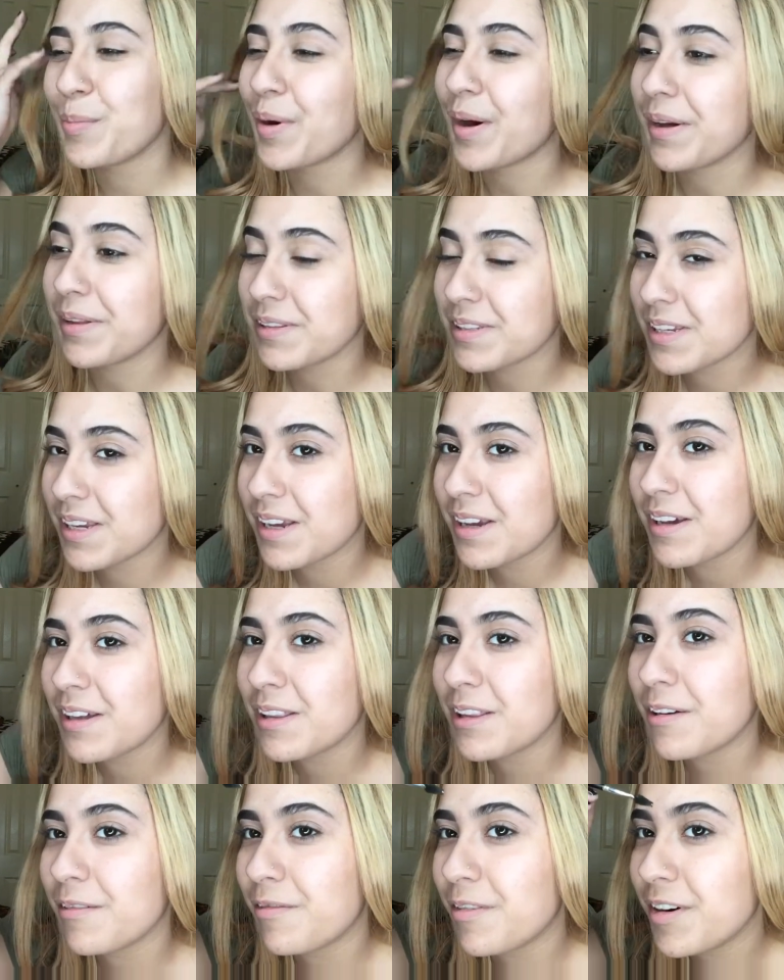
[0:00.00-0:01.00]
But
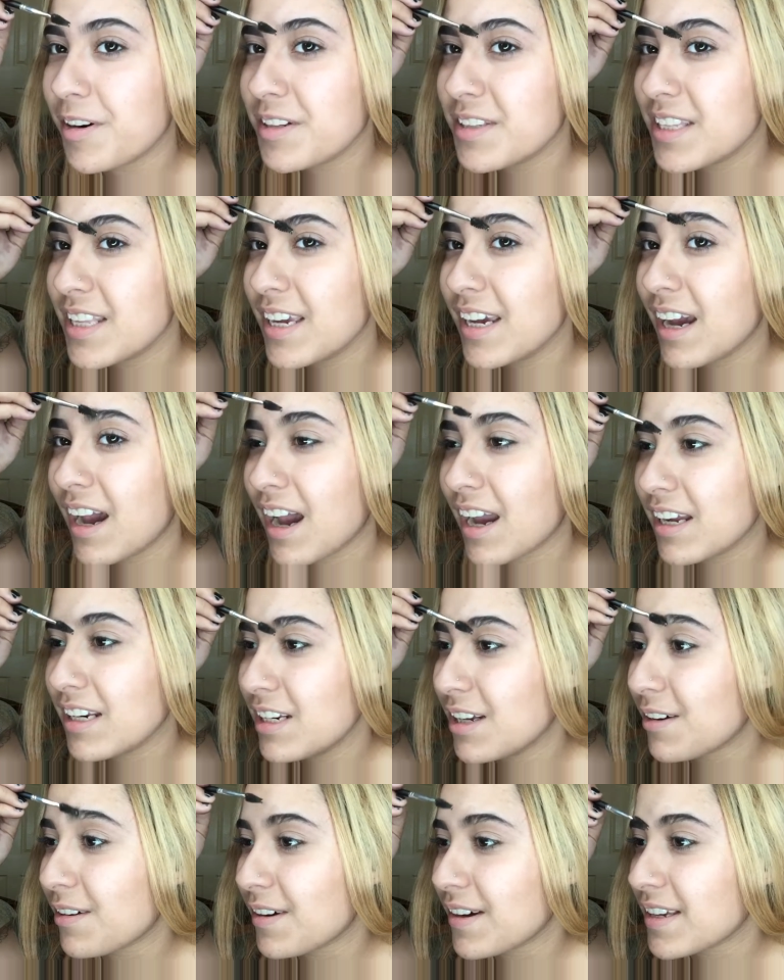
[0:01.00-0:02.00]
the first thing I
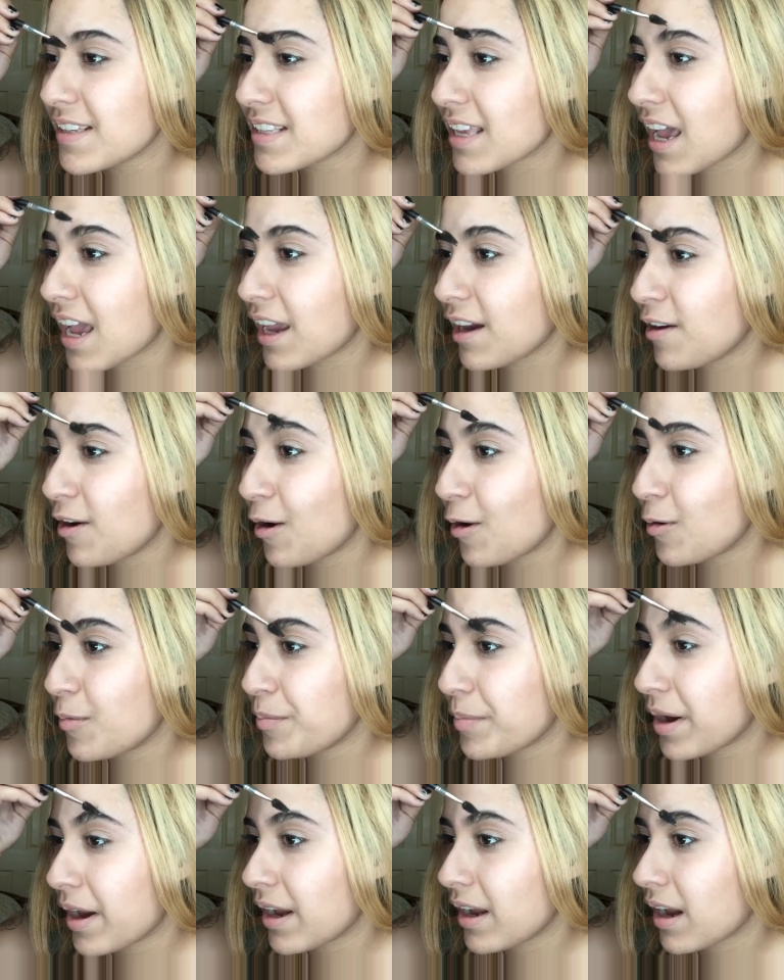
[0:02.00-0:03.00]
do is I
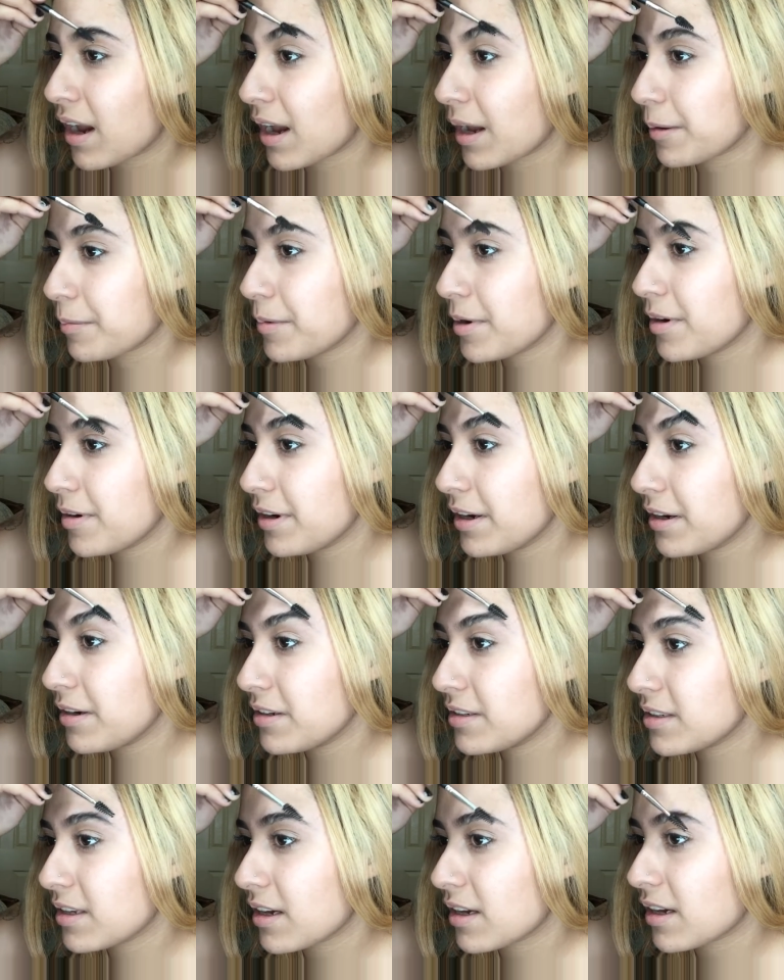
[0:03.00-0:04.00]
comb my eyebrow
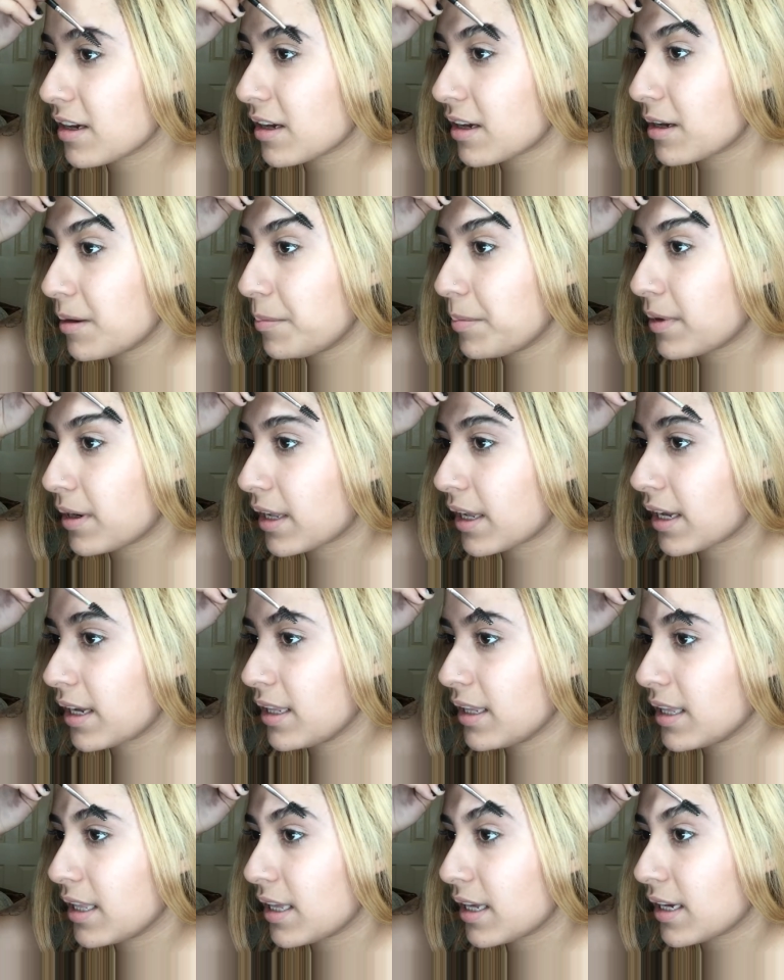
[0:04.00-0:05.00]
hairs up
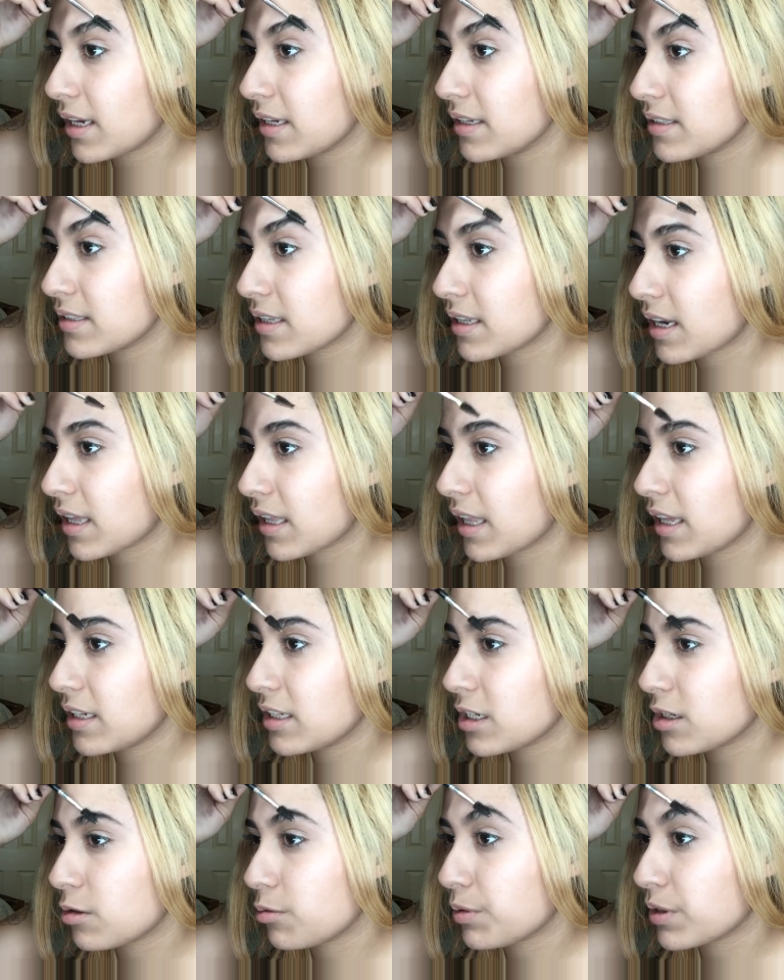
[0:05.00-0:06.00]
like this, and I
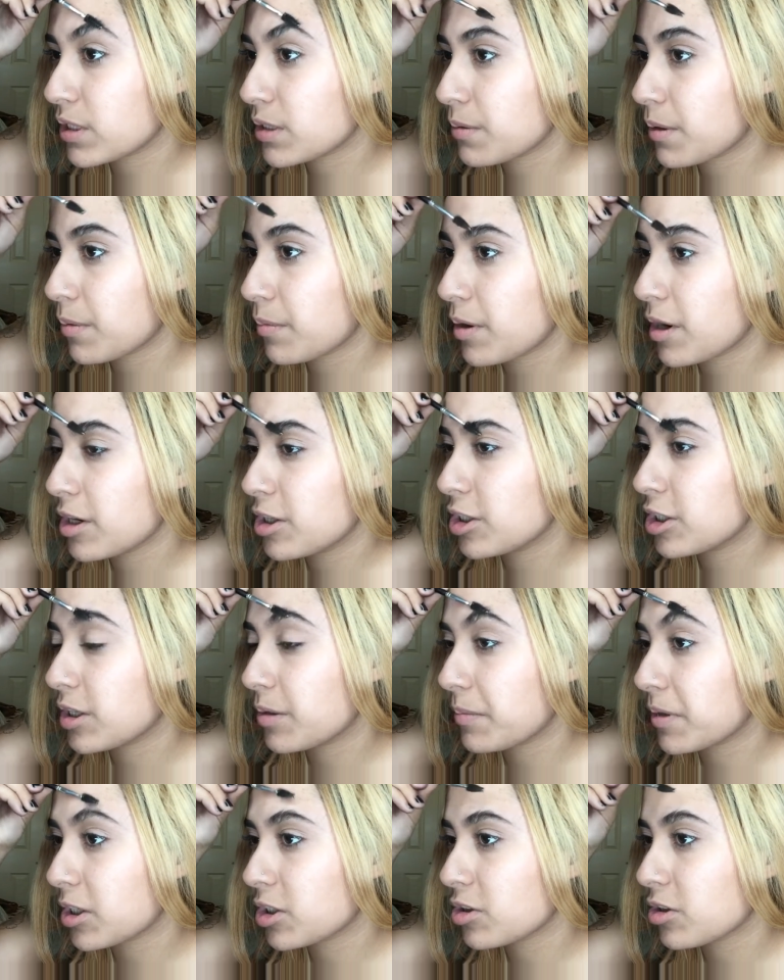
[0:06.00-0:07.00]
like to twist my brush
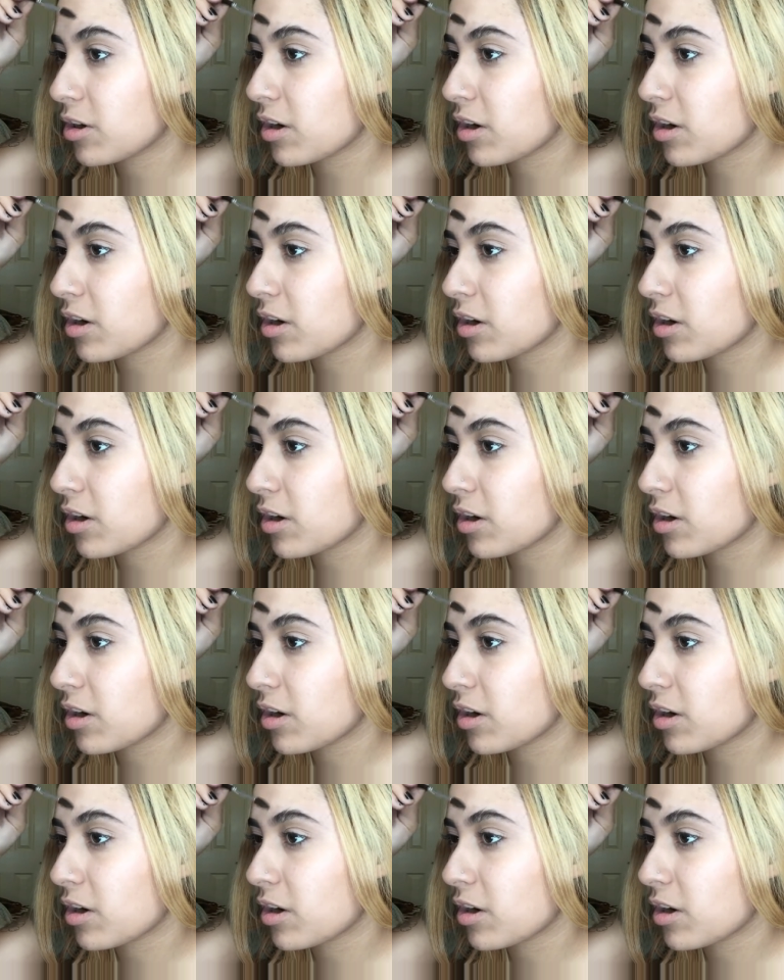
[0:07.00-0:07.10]
to make